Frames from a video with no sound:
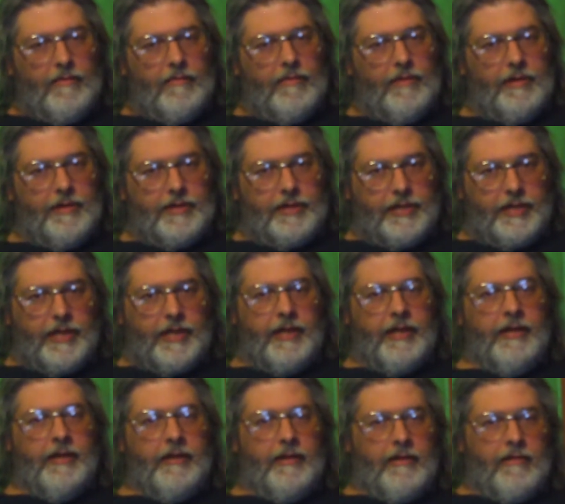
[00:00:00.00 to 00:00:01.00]
once
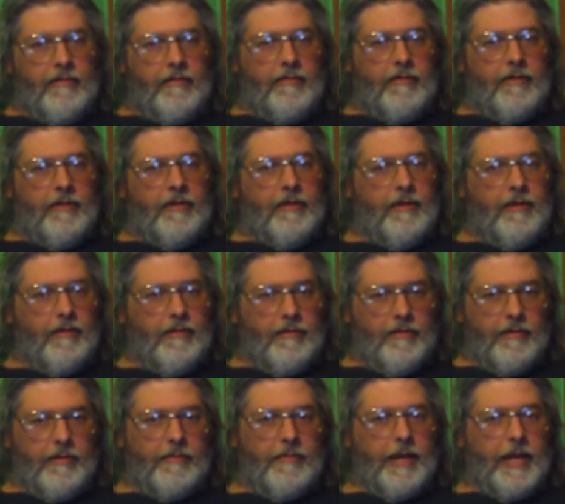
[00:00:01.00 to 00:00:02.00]
again in the corner
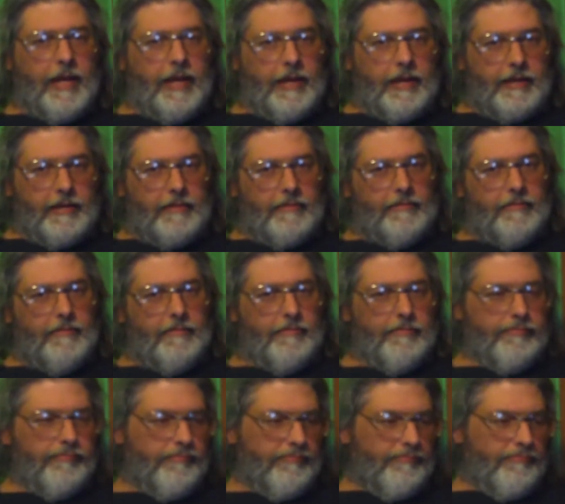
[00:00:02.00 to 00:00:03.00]
on the bike, or
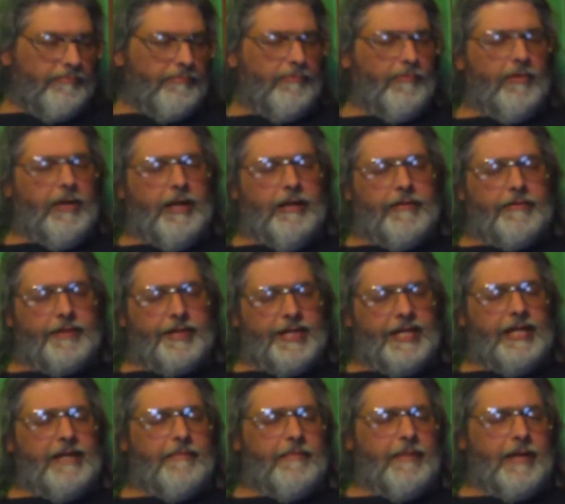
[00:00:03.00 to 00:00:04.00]
well,
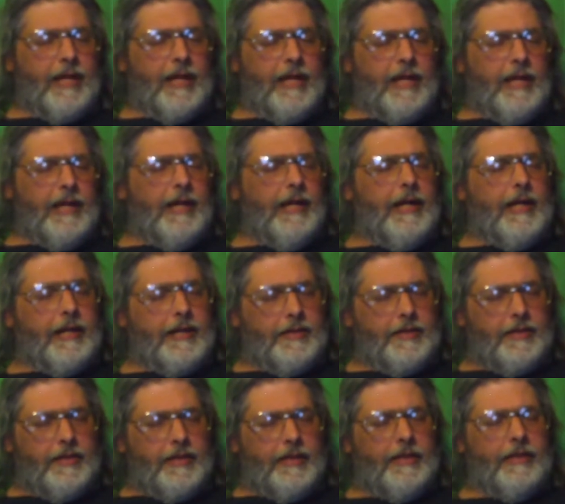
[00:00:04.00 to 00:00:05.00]
sitting behind it
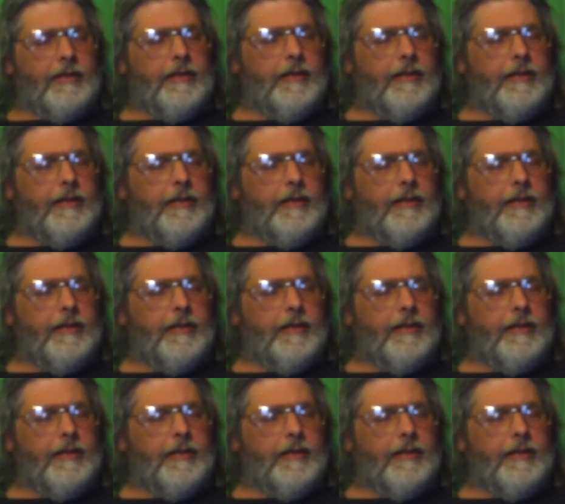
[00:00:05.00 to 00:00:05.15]
actually,